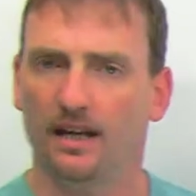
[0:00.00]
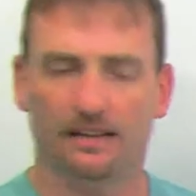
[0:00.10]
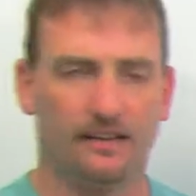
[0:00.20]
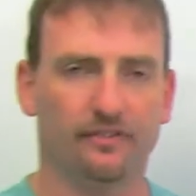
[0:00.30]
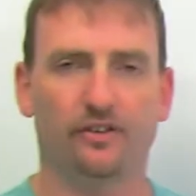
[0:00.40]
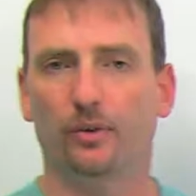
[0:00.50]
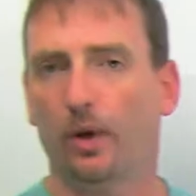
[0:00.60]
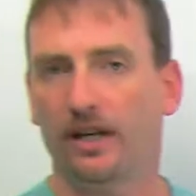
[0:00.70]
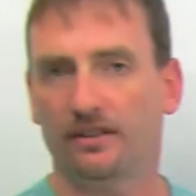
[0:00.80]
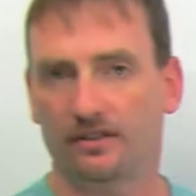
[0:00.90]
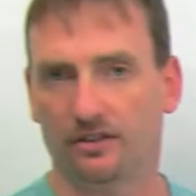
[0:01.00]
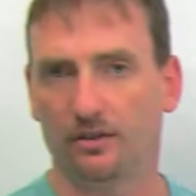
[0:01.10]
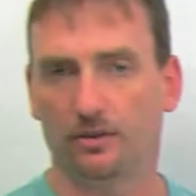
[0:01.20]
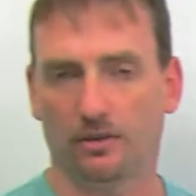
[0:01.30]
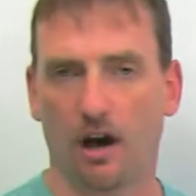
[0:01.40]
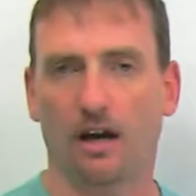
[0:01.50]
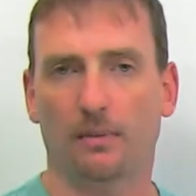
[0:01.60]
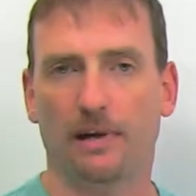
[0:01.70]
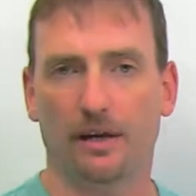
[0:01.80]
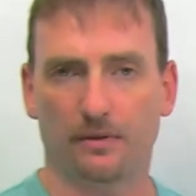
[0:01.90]
Different ways to talk
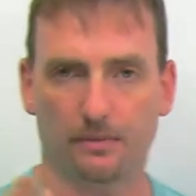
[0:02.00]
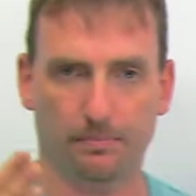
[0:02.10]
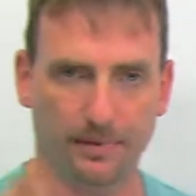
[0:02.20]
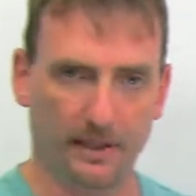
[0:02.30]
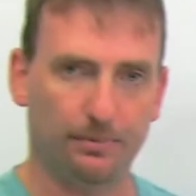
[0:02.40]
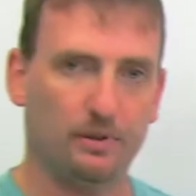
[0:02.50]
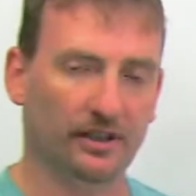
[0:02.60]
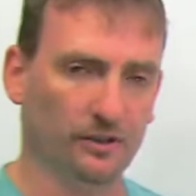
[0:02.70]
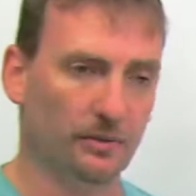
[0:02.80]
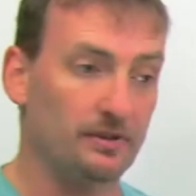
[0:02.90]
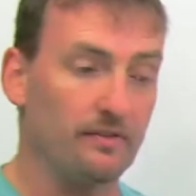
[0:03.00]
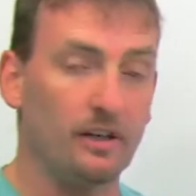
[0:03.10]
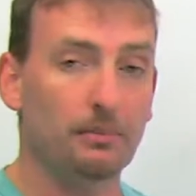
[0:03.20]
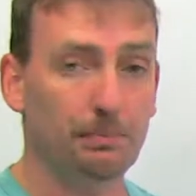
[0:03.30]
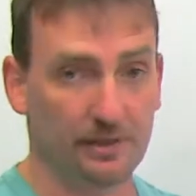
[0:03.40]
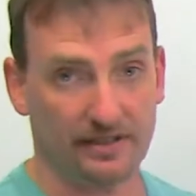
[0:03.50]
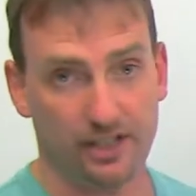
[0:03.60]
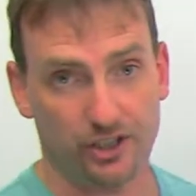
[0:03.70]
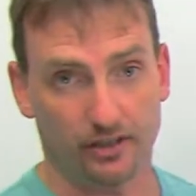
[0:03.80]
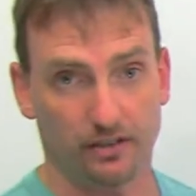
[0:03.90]
about people in terms of their
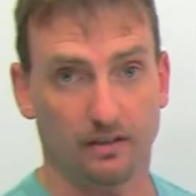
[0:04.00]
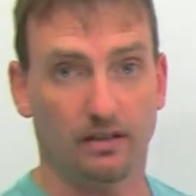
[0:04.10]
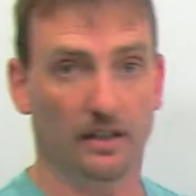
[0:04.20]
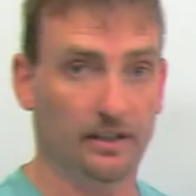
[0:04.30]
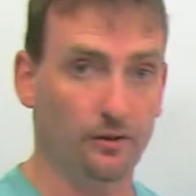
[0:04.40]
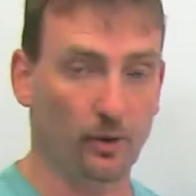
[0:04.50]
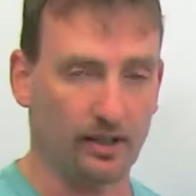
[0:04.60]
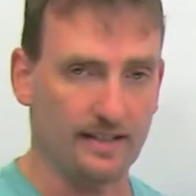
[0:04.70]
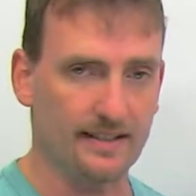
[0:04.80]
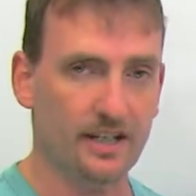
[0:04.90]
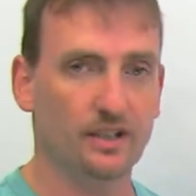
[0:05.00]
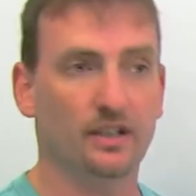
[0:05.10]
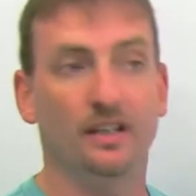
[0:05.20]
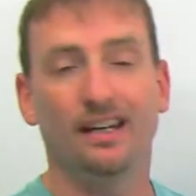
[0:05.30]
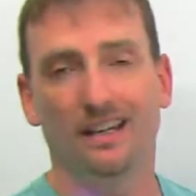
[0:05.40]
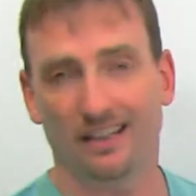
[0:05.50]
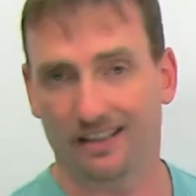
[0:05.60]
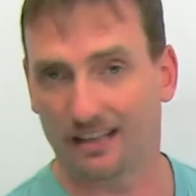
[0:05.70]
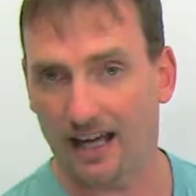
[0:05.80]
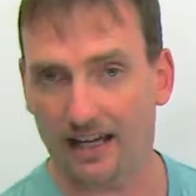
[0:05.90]
position in an organization,
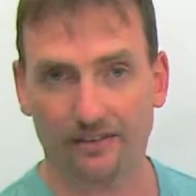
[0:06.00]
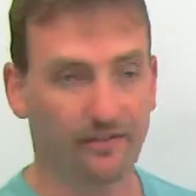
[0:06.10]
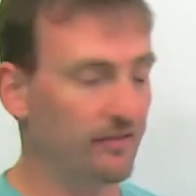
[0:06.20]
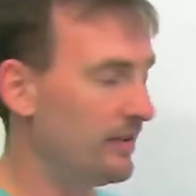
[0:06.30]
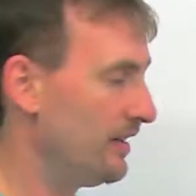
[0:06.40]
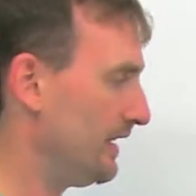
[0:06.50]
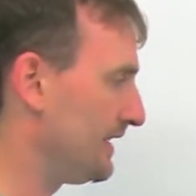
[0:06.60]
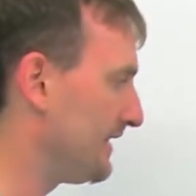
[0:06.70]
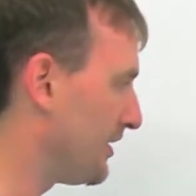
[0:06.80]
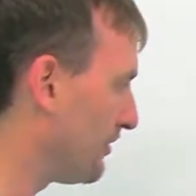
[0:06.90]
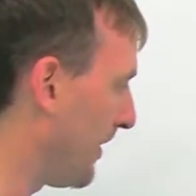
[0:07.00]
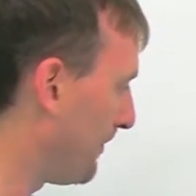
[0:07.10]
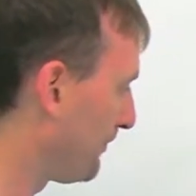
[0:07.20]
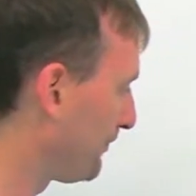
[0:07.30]
in life, etc.